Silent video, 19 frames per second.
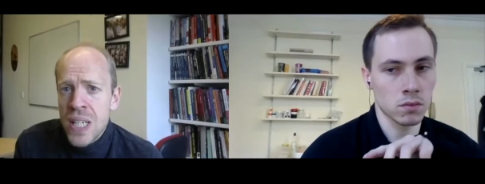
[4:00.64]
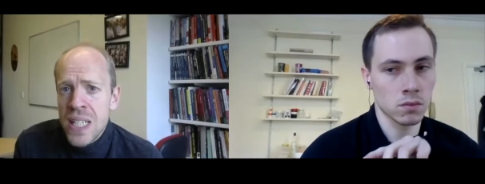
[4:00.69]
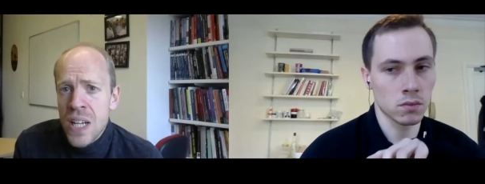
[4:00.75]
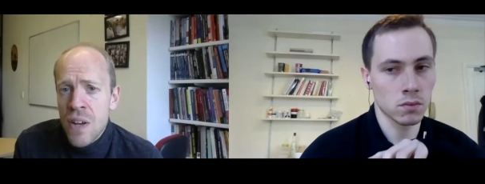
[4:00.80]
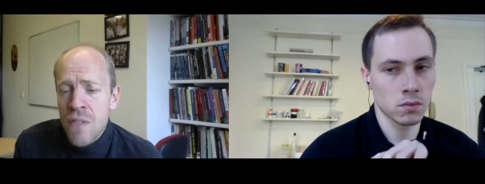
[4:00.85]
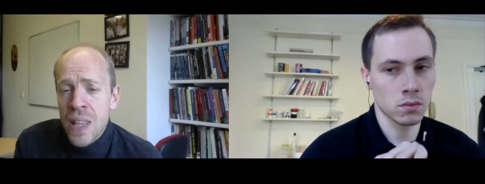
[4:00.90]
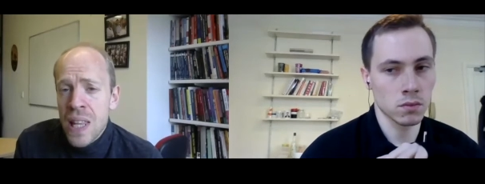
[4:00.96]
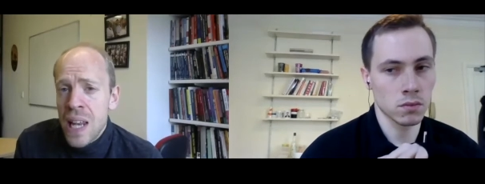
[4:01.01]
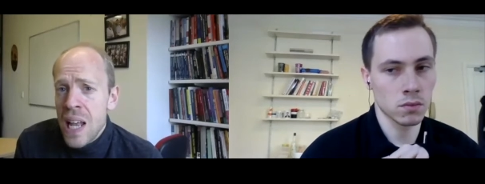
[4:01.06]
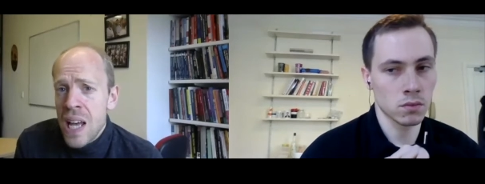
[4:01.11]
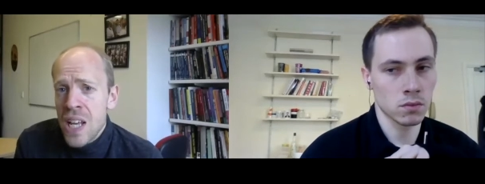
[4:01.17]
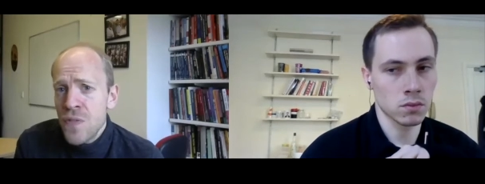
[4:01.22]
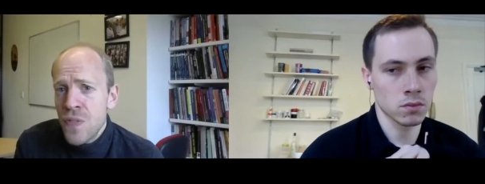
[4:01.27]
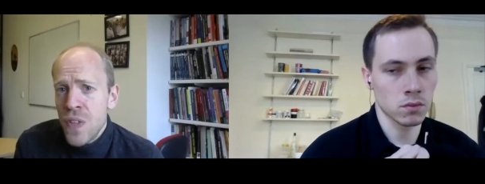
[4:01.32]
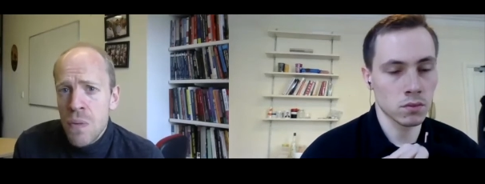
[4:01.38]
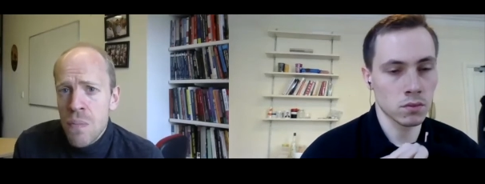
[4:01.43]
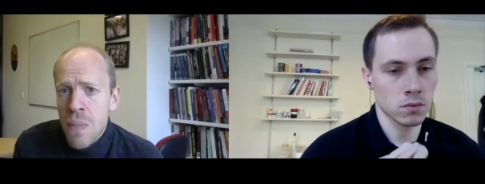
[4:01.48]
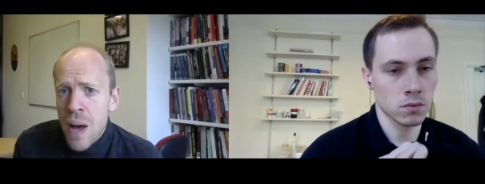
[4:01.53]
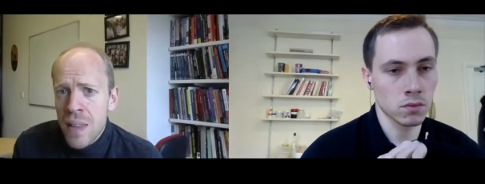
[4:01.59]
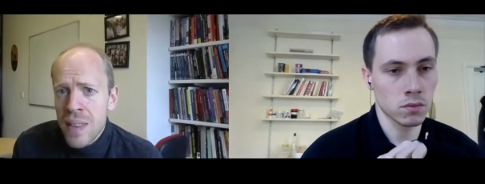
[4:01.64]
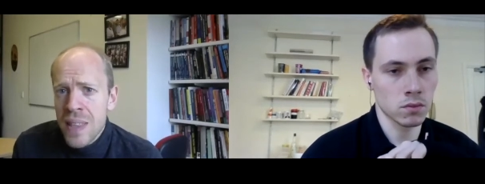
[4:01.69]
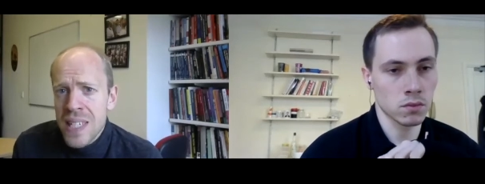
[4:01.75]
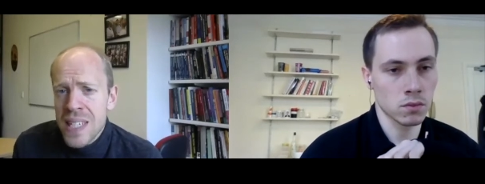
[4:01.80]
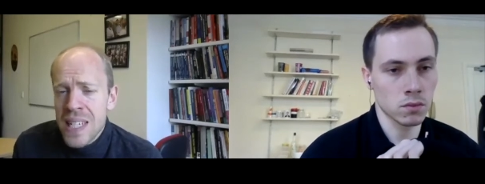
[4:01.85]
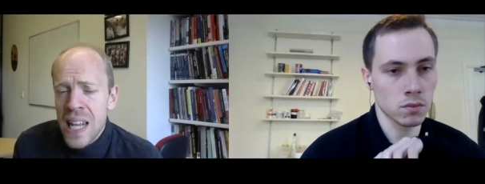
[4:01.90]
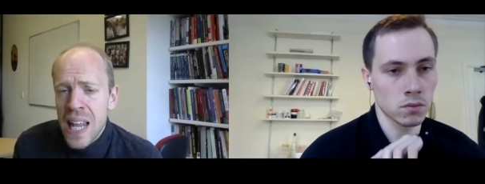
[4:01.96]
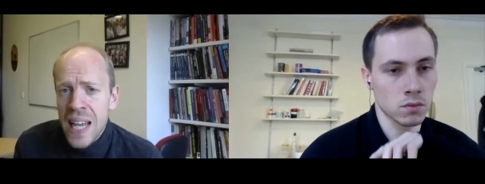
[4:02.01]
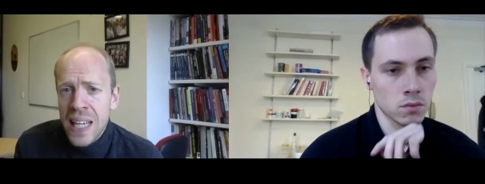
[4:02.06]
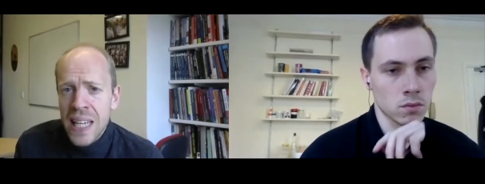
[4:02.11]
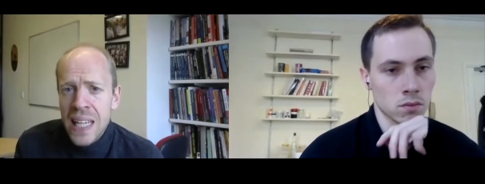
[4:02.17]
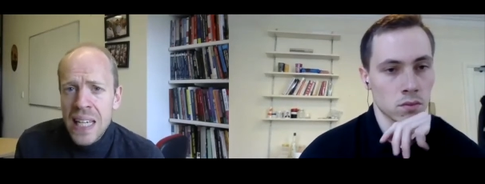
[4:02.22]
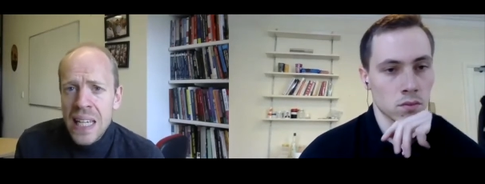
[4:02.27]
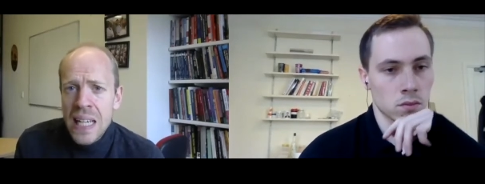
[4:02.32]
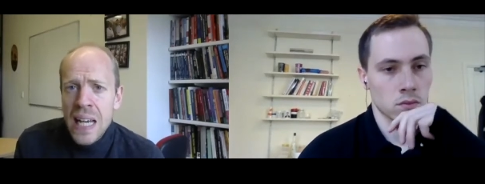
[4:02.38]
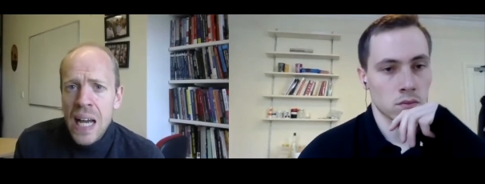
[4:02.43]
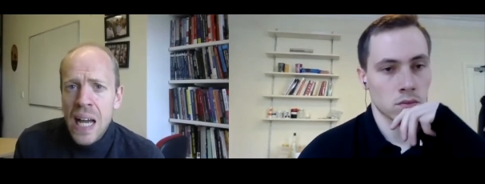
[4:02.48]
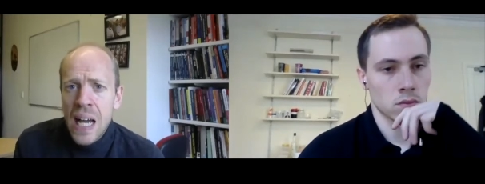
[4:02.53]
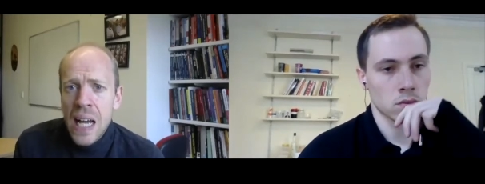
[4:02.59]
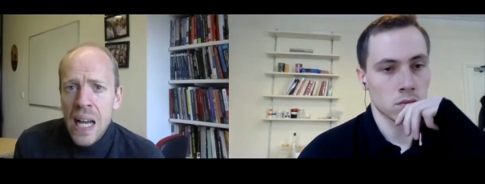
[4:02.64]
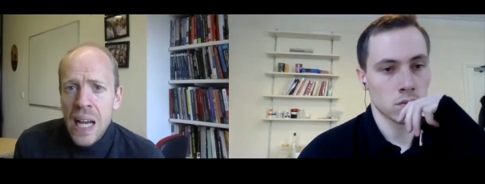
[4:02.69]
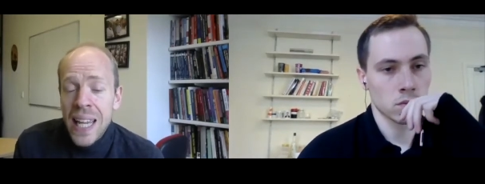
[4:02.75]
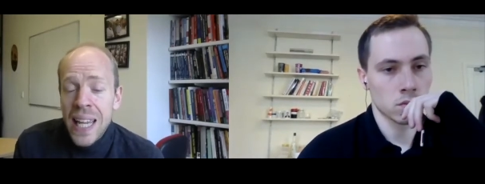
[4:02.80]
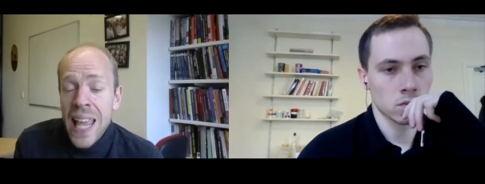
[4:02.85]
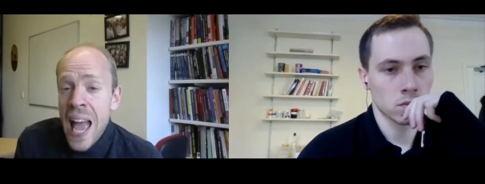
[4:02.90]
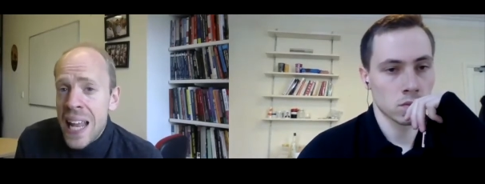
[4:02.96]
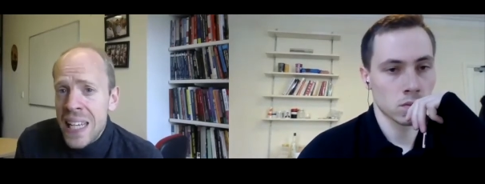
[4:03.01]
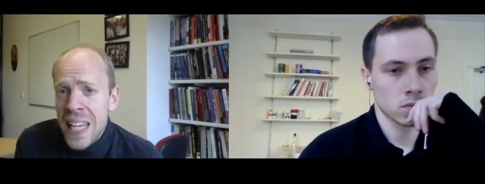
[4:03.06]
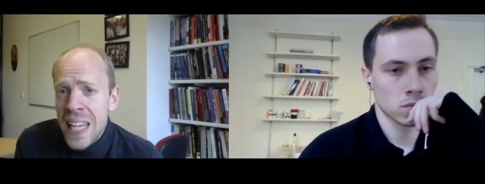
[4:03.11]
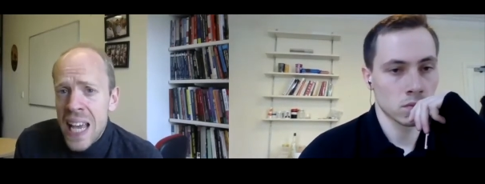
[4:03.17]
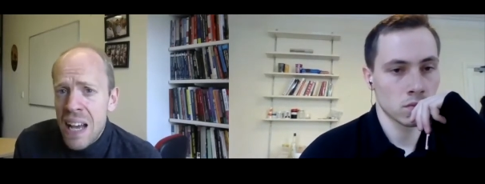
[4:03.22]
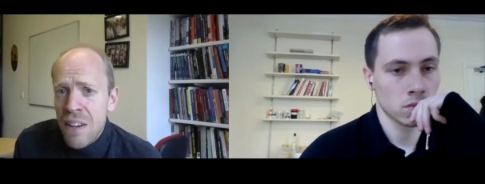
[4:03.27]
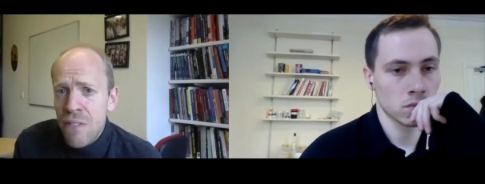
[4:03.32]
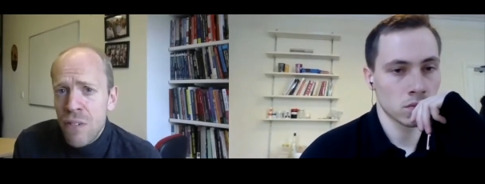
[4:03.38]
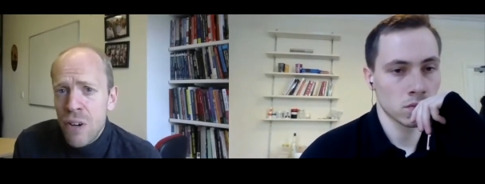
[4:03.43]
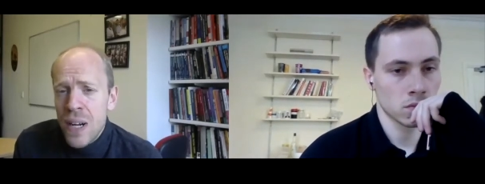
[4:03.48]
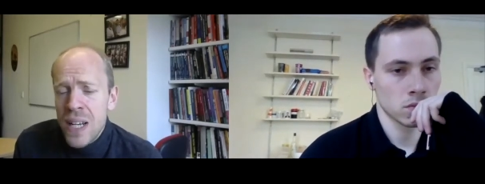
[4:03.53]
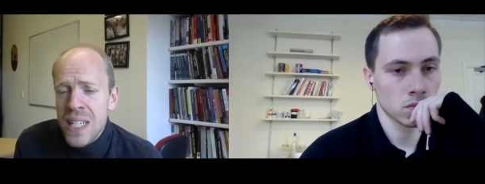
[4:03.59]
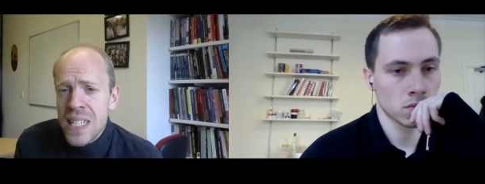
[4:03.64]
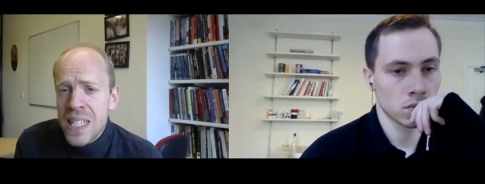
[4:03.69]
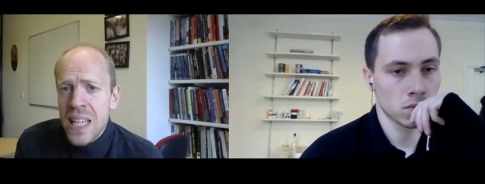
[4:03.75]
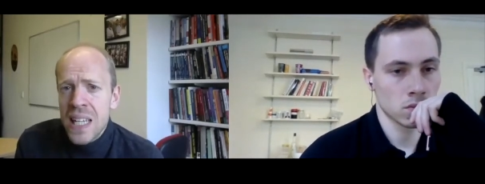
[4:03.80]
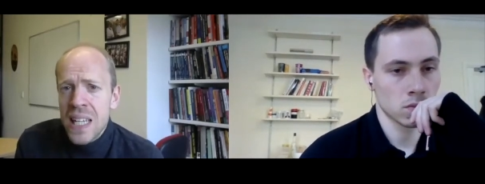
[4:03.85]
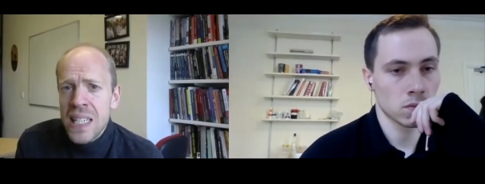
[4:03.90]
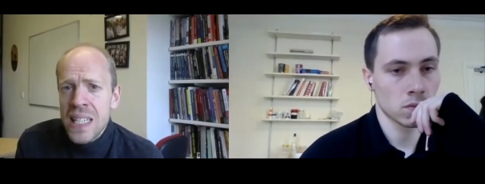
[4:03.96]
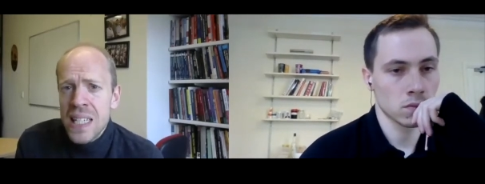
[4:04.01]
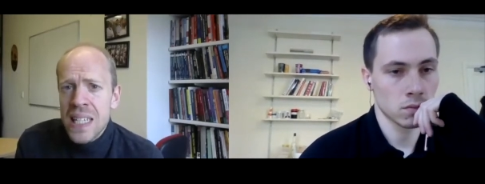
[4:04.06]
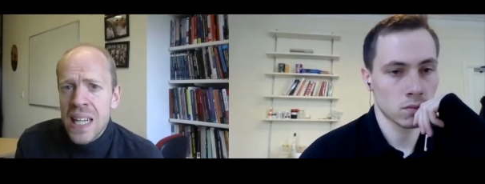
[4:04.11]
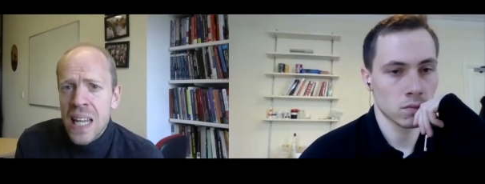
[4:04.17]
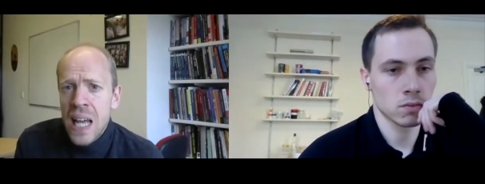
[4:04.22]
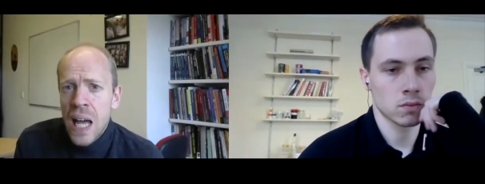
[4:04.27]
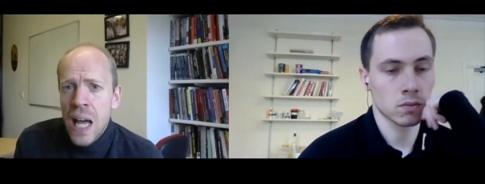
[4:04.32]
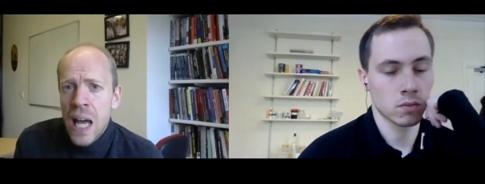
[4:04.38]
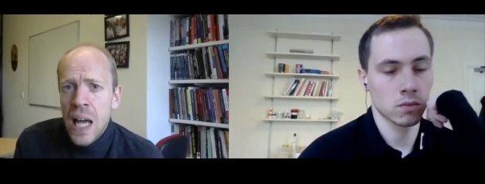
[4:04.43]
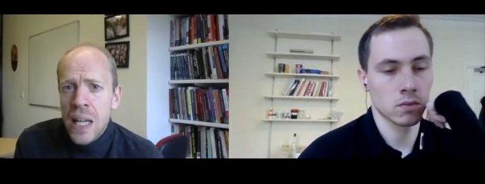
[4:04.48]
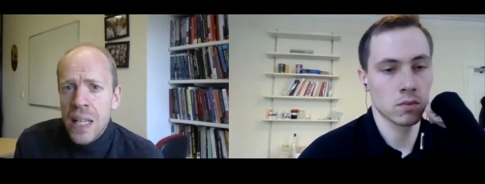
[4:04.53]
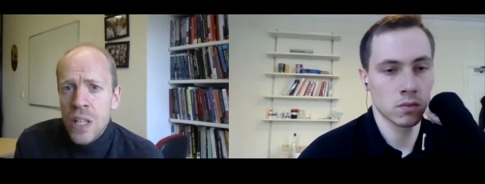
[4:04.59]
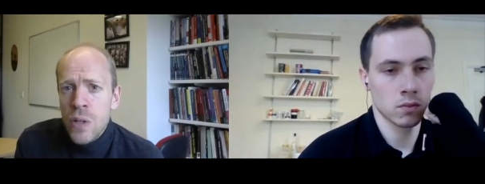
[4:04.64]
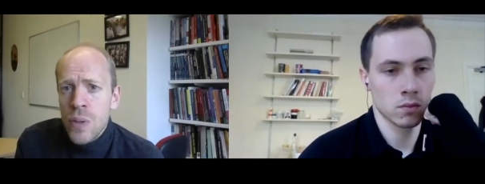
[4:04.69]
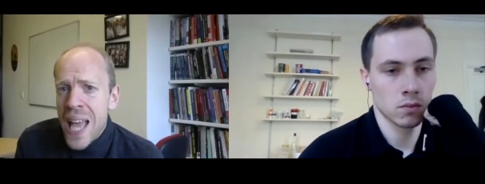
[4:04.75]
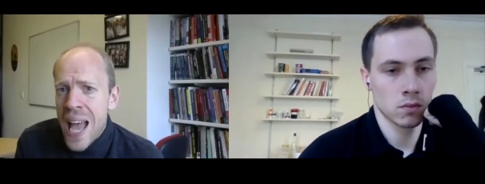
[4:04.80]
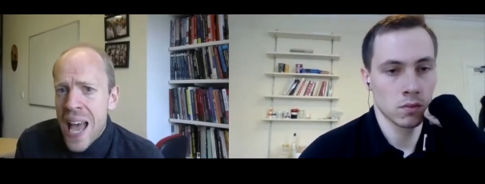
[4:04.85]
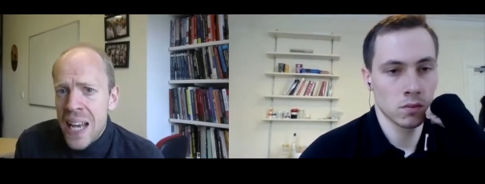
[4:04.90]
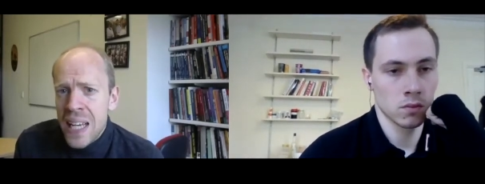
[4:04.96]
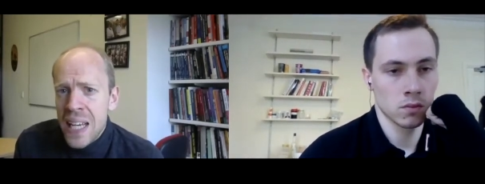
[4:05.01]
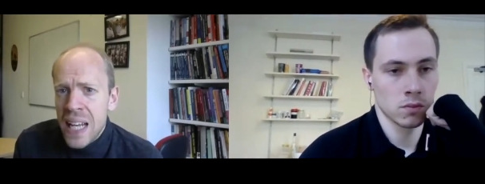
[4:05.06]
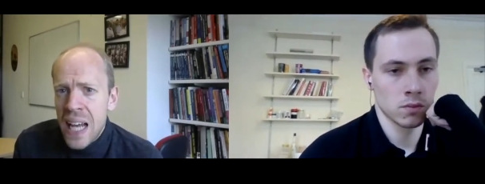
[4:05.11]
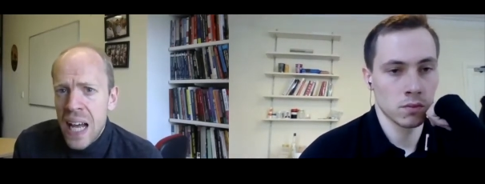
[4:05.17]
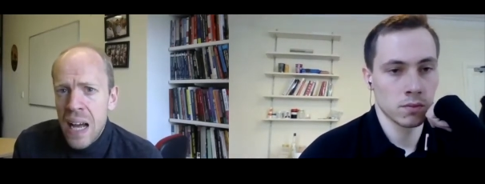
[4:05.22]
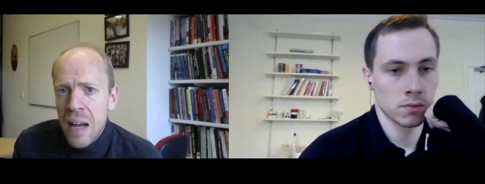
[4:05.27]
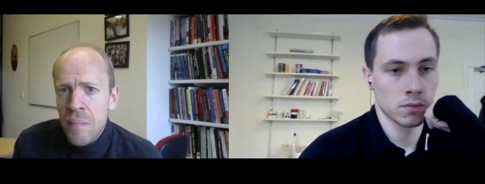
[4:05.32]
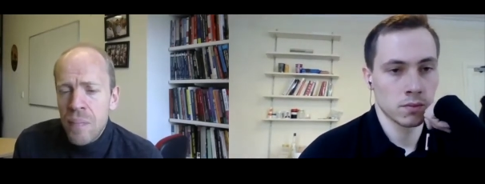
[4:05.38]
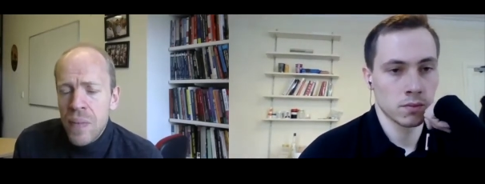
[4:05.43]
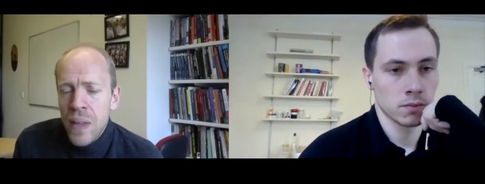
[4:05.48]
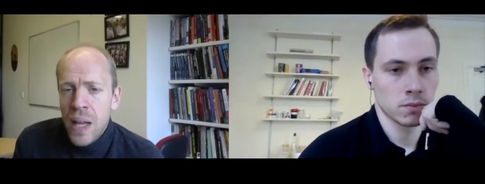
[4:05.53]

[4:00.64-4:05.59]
Speaker 1: over the last few months, like uh, Kenya, for instance, Uganda,